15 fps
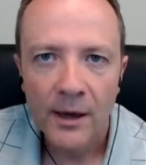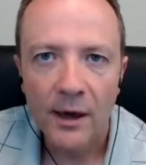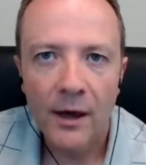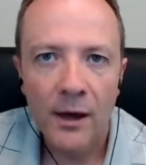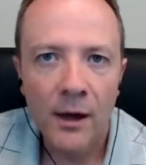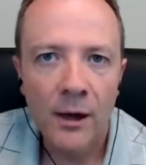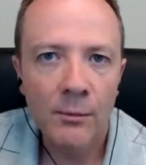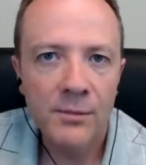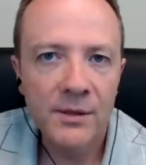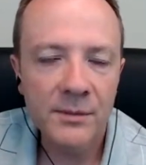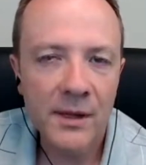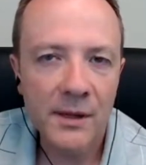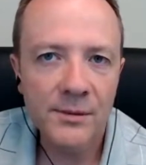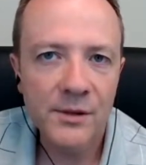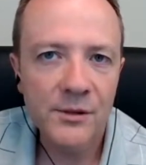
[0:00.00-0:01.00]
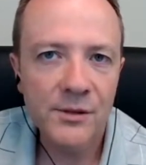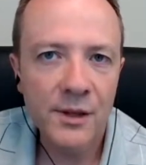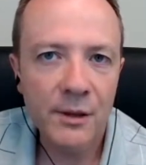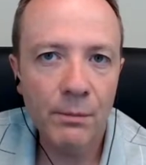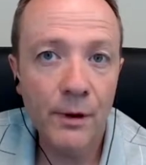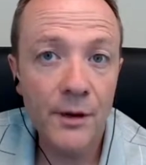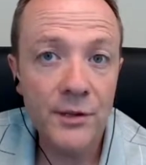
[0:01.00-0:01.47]
um, sometimes there's the
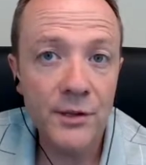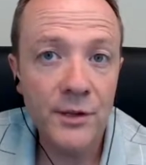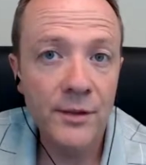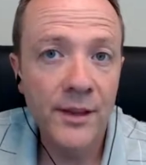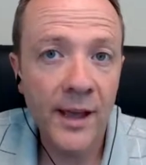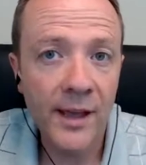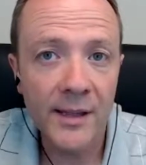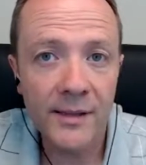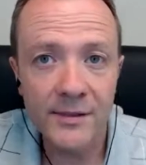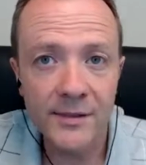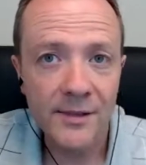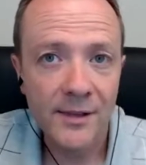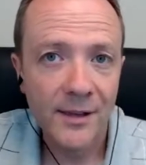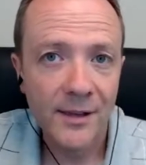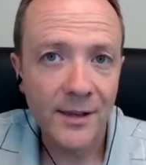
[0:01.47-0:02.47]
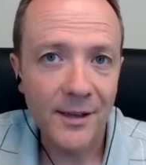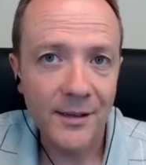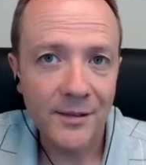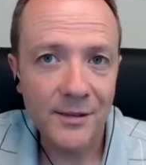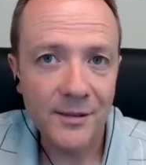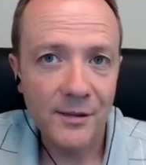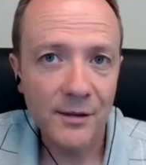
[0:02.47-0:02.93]
impression that
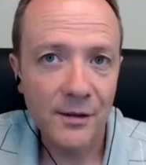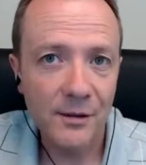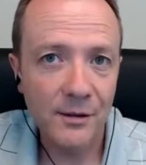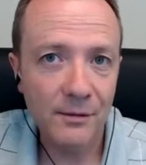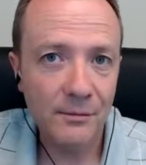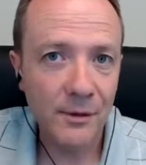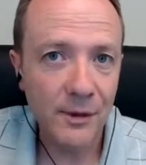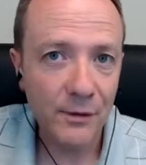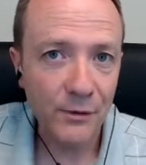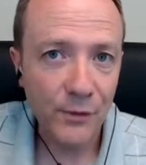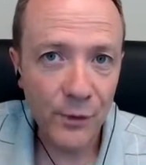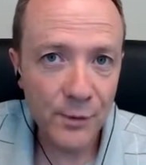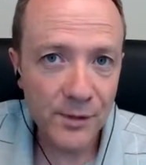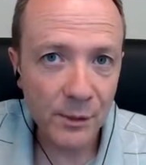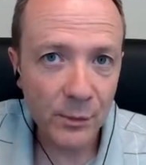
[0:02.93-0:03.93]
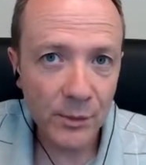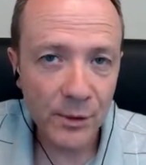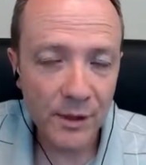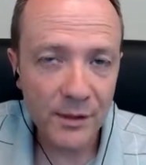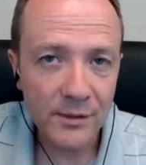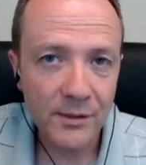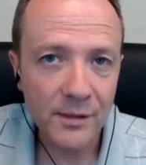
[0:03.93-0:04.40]
it's confusing when you
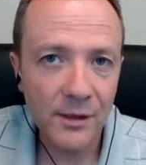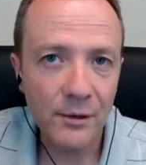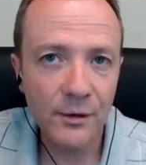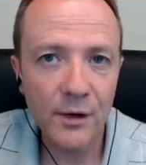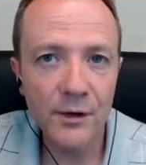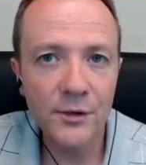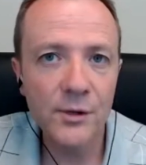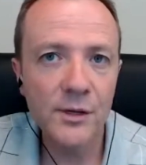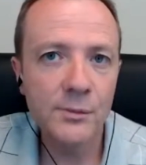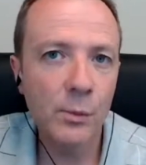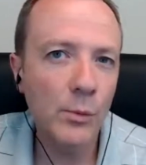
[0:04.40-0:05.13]
get into the other countries.